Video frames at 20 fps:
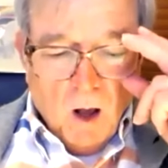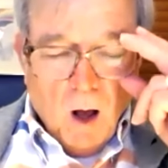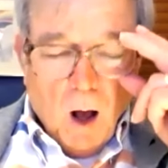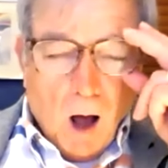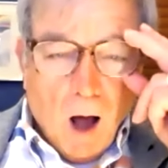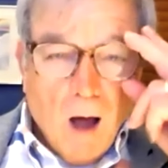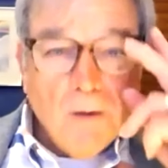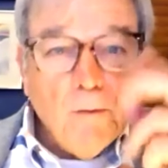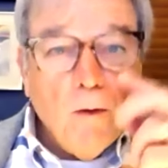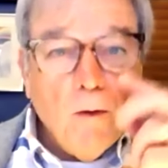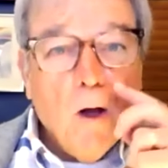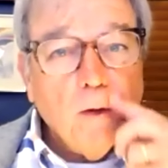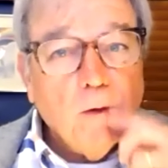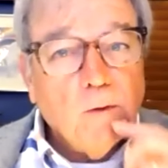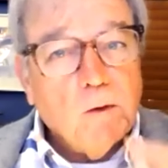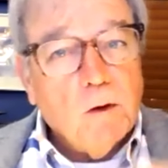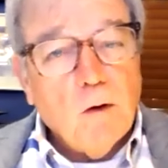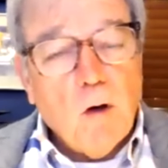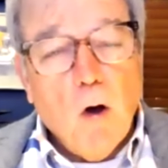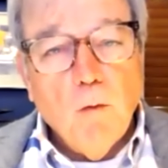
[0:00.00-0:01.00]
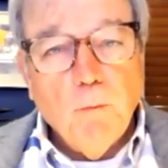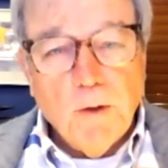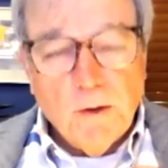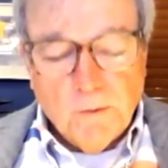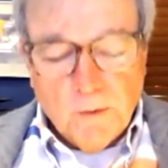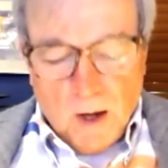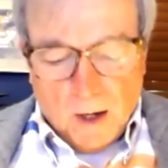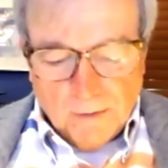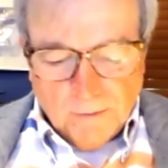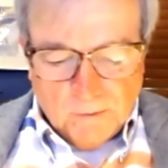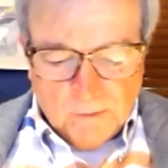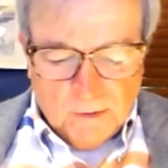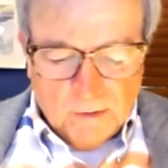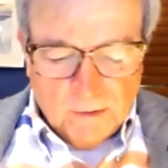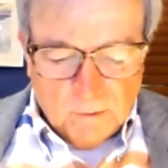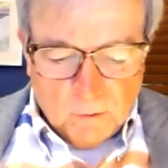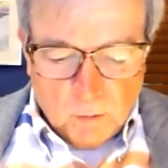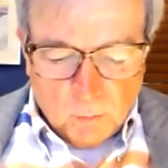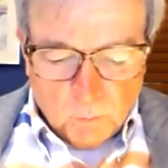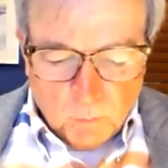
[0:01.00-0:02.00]
Unlike the COVID
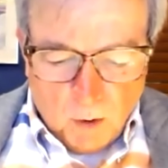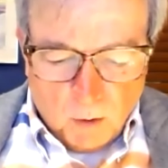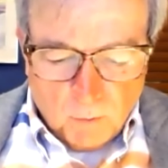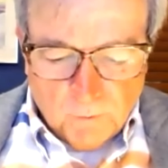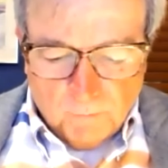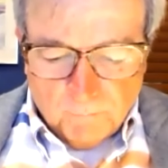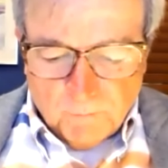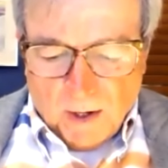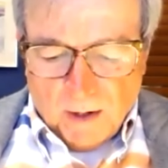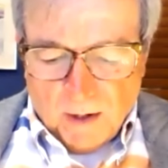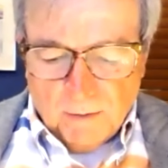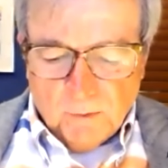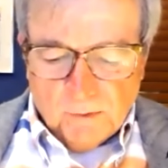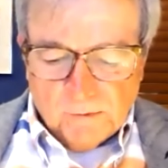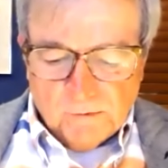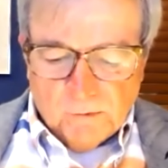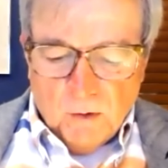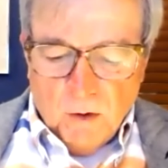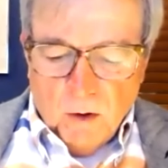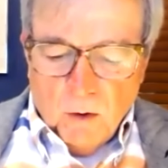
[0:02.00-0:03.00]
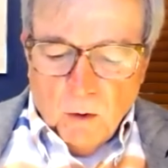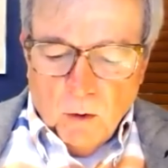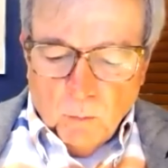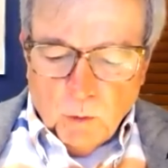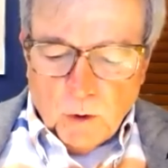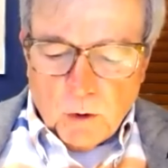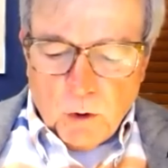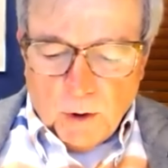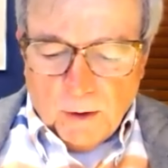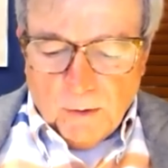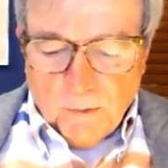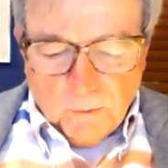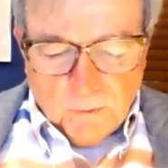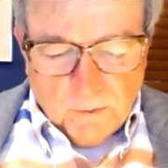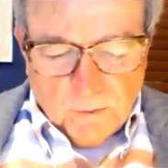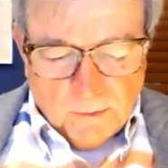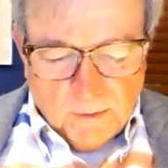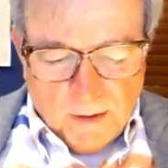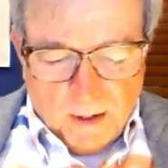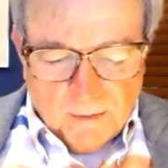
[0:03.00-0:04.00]
nineteen coronavirus, which entered
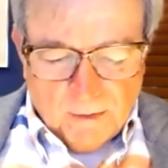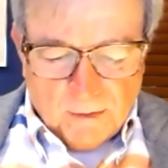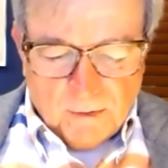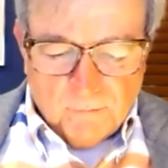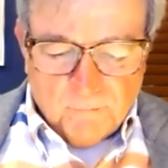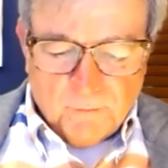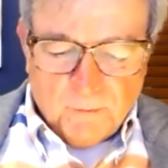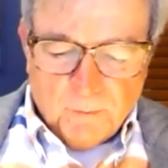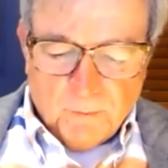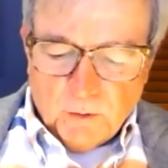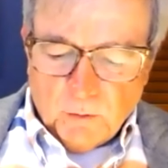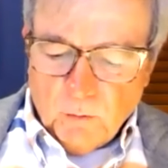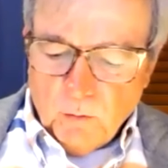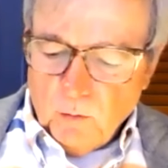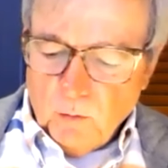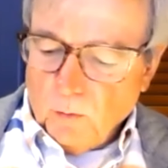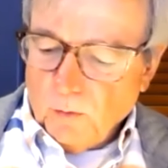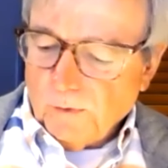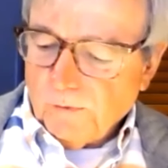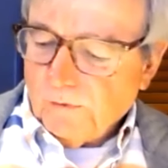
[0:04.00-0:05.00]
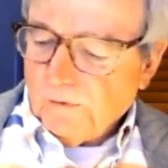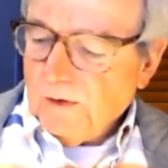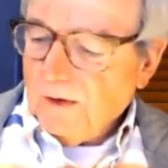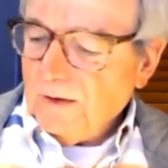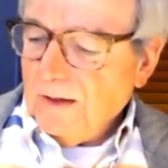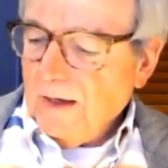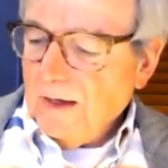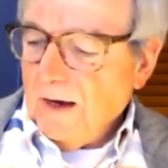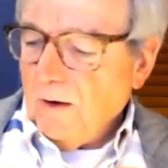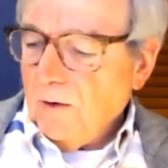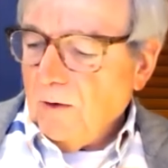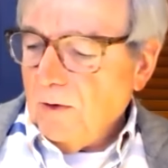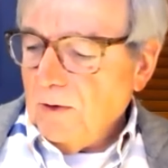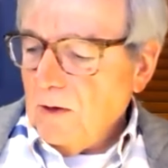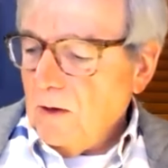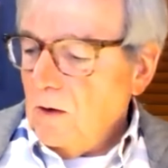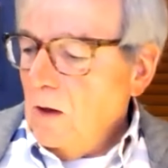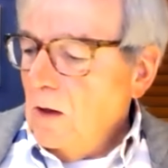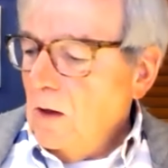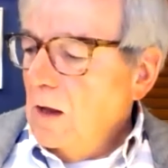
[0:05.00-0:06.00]
Connecticut from the New York City
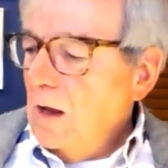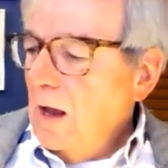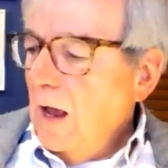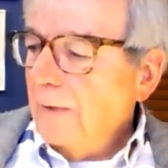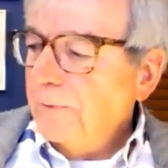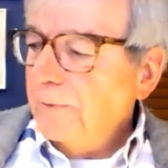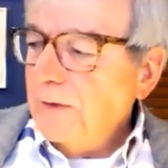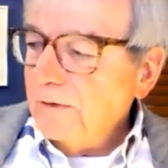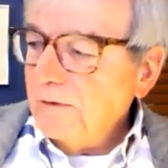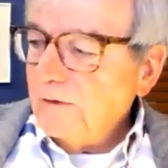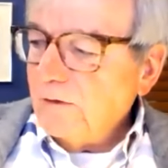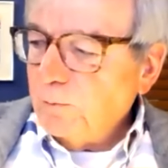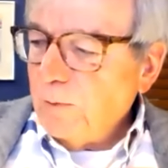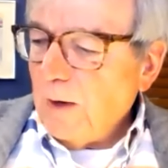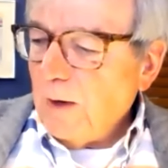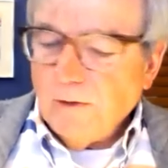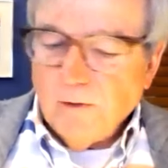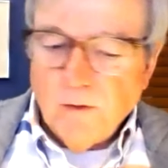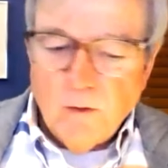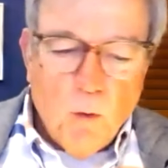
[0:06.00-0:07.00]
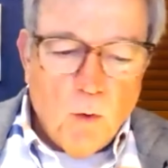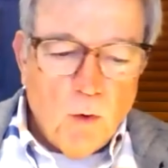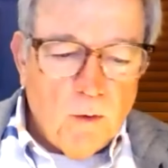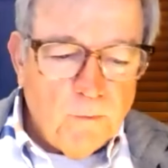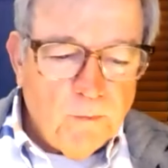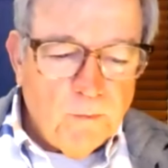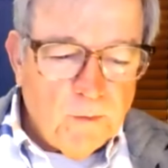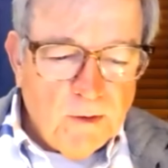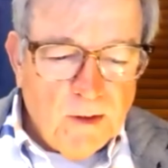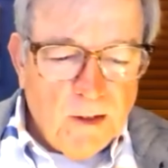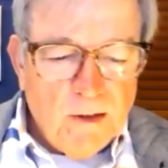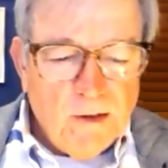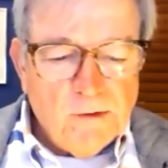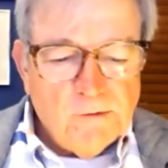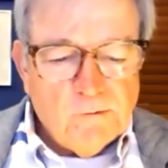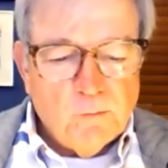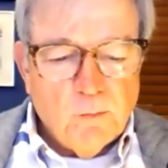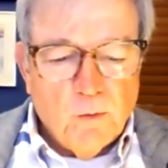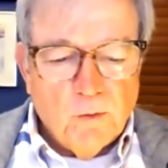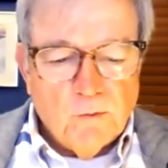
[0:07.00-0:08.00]
area and then spread north and
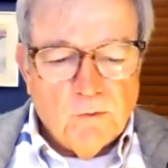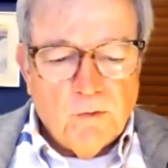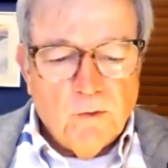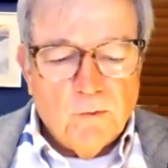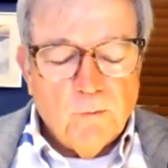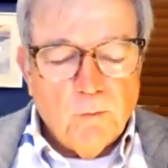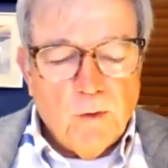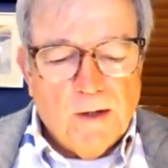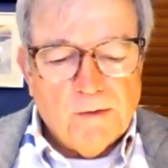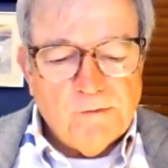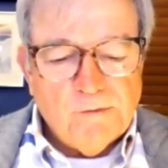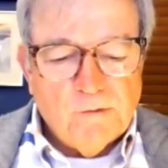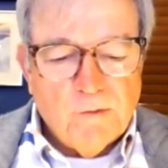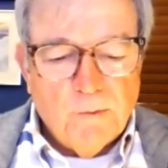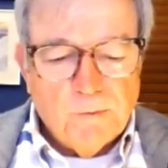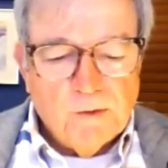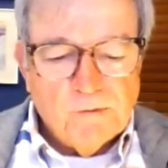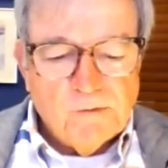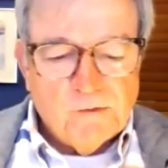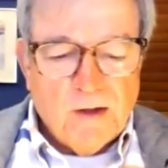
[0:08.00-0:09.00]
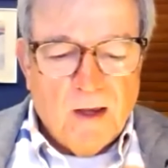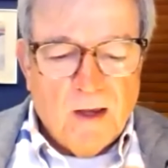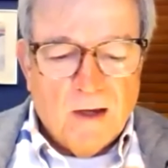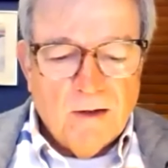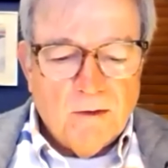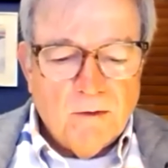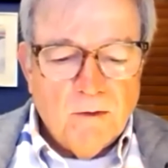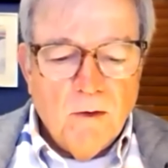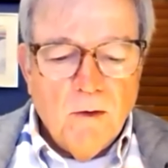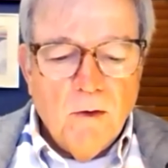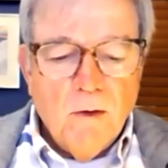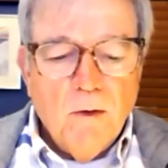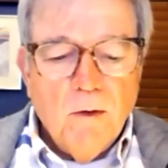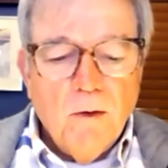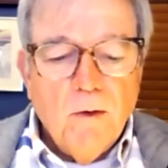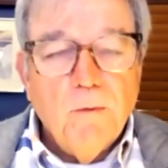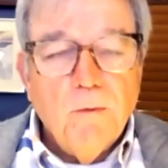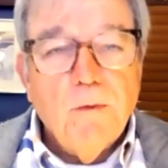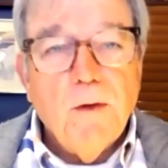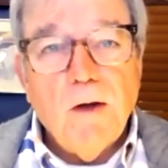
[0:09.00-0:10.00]
eastward to the rest of the state,
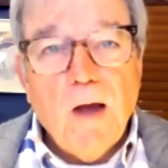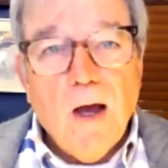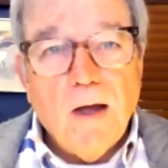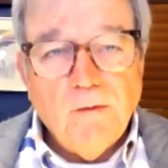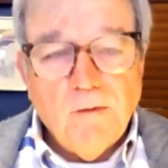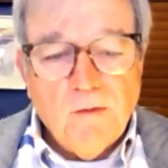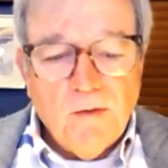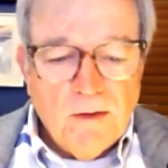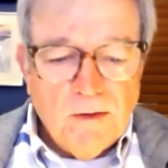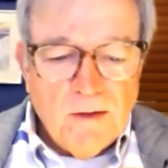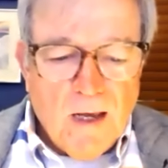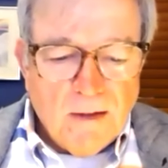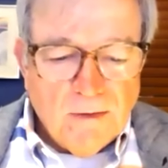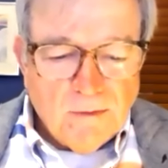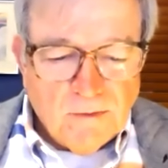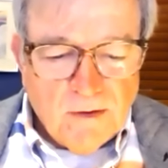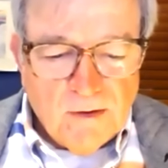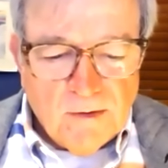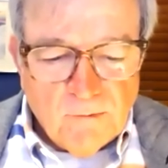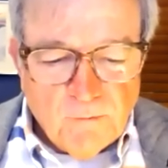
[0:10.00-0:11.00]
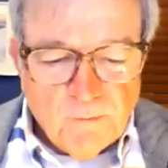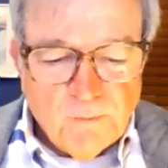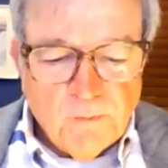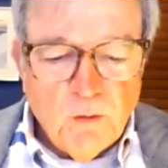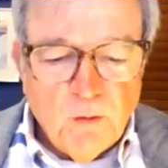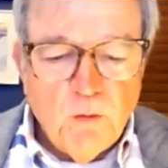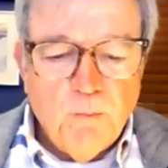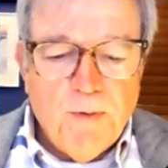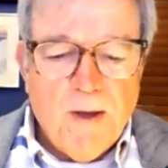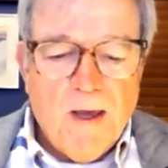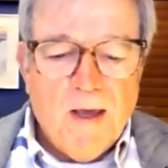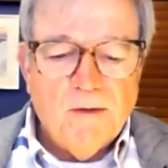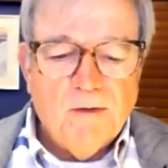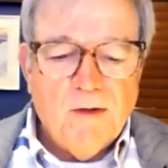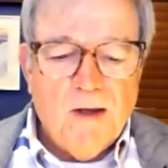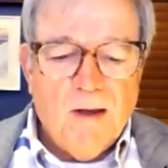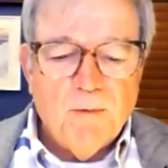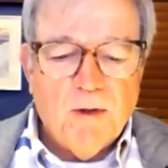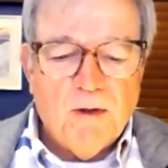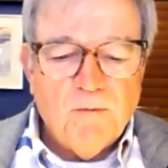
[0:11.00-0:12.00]
the nineteen eighteen flu
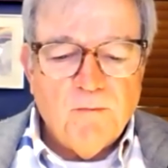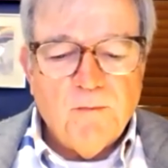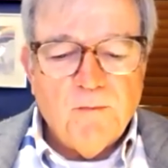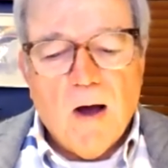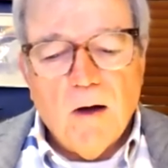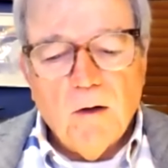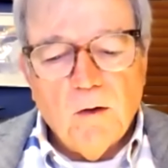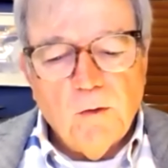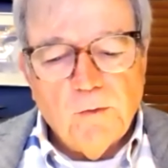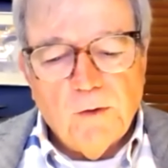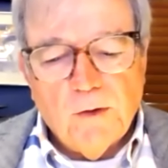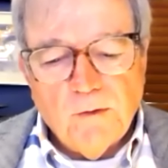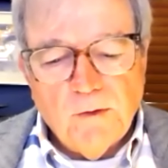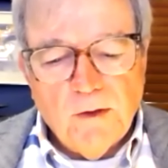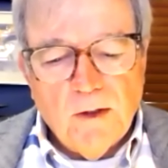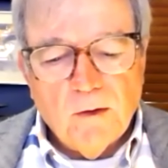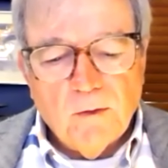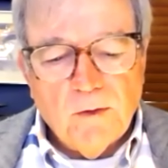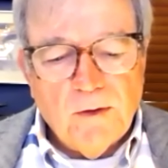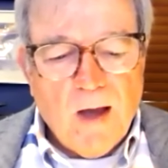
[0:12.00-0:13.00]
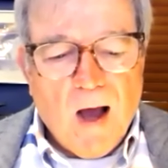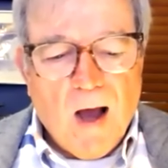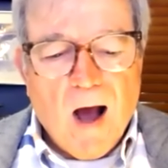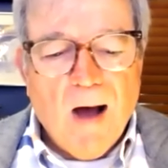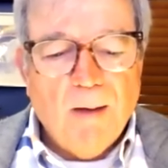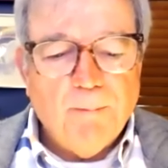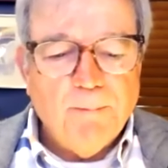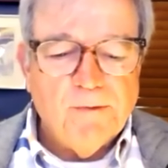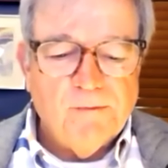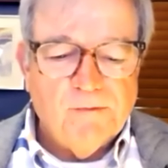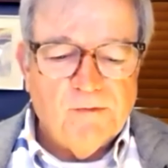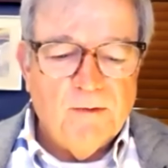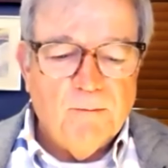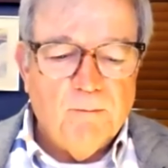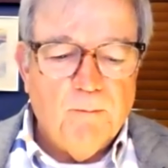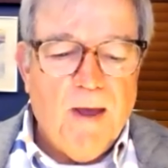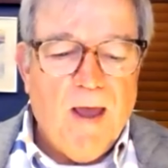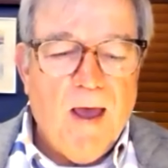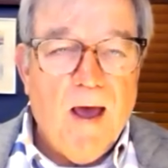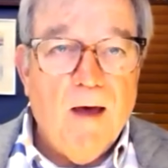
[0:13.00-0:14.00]
pandemic followed a nearly opposite
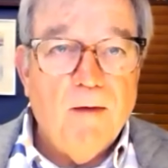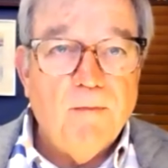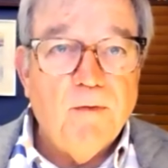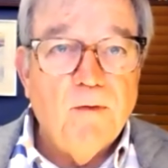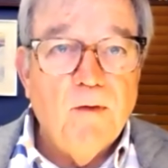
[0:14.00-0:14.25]
path.